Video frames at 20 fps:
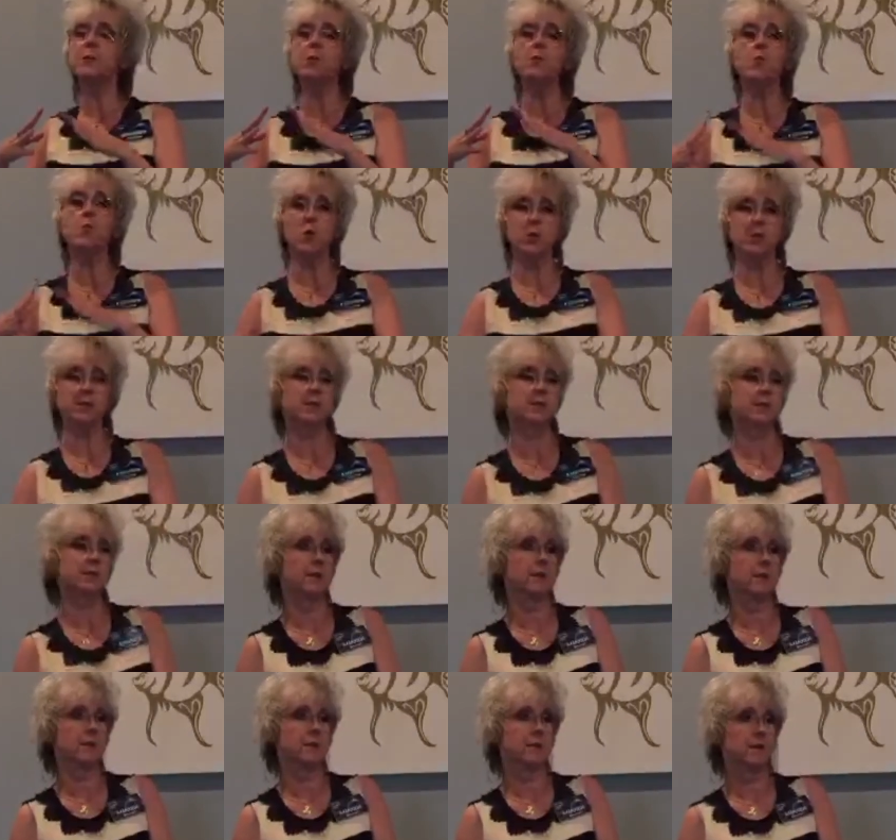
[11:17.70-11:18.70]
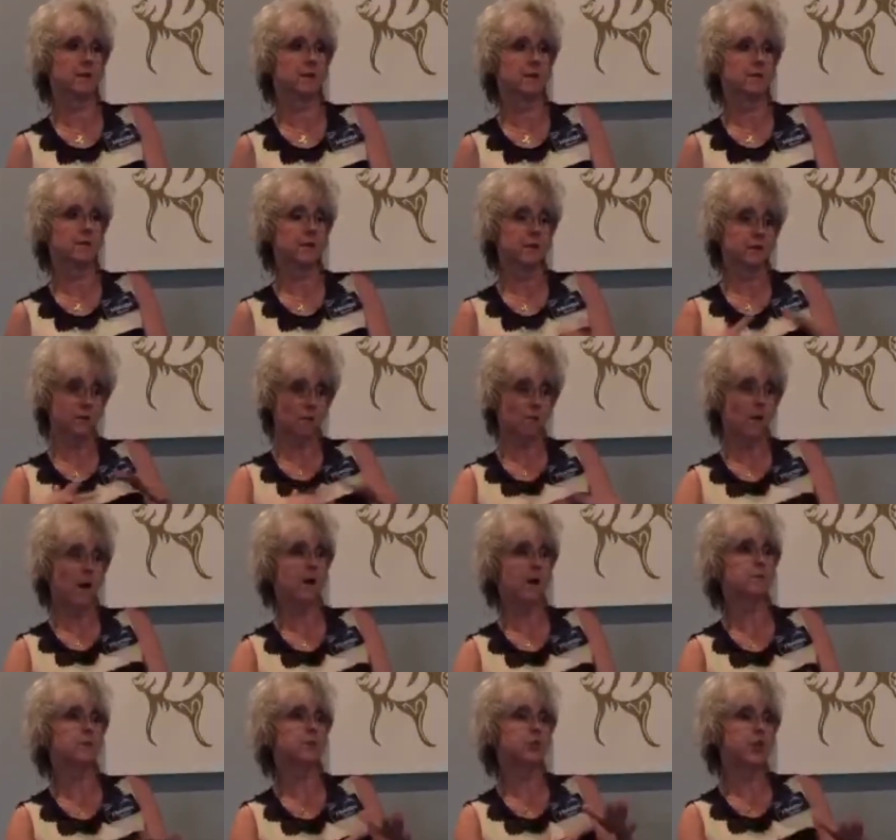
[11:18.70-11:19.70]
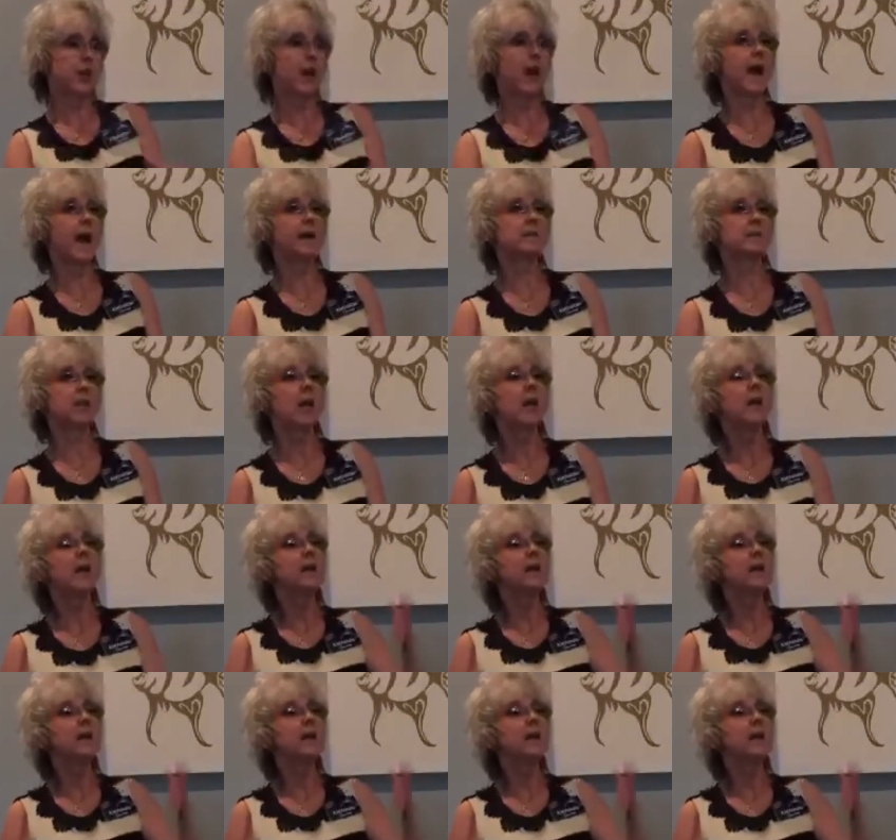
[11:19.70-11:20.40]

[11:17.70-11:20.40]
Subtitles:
to be worse than the one she had,